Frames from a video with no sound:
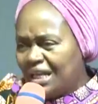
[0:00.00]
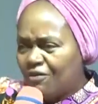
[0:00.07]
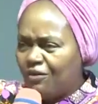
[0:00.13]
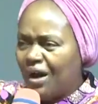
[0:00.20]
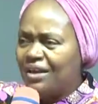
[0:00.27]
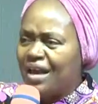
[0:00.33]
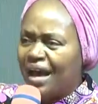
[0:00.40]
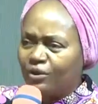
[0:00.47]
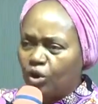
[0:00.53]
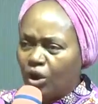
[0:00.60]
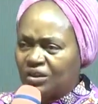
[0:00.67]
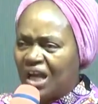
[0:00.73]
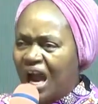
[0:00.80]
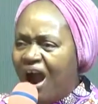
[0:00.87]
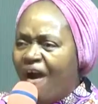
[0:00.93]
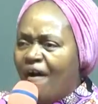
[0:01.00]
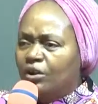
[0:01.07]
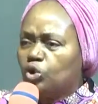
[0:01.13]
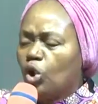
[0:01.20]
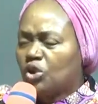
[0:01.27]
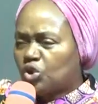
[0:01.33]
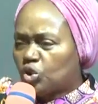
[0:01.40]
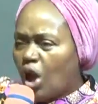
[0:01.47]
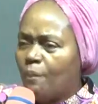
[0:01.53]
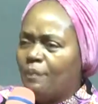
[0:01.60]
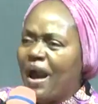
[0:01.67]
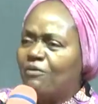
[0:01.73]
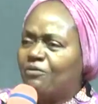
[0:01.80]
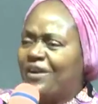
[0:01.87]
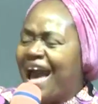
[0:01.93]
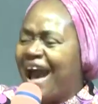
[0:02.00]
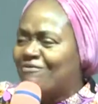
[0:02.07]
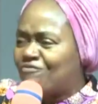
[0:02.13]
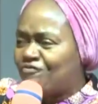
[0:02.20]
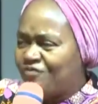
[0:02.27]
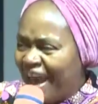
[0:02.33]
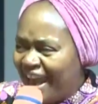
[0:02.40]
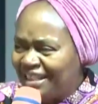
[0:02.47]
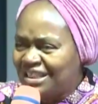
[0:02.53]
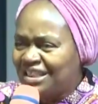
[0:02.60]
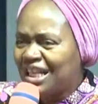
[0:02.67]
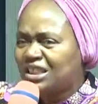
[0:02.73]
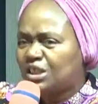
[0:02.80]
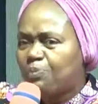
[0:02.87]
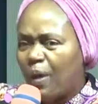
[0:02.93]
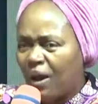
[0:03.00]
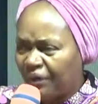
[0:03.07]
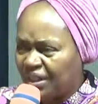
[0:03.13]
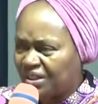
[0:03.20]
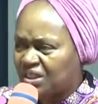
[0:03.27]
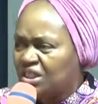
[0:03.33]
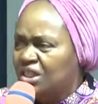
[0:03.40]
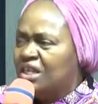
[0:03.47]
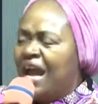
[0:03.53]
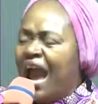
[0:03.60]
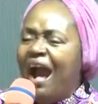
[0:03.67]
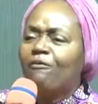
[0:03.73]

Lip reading: to deliver your daughter, to stop every avenging spirit,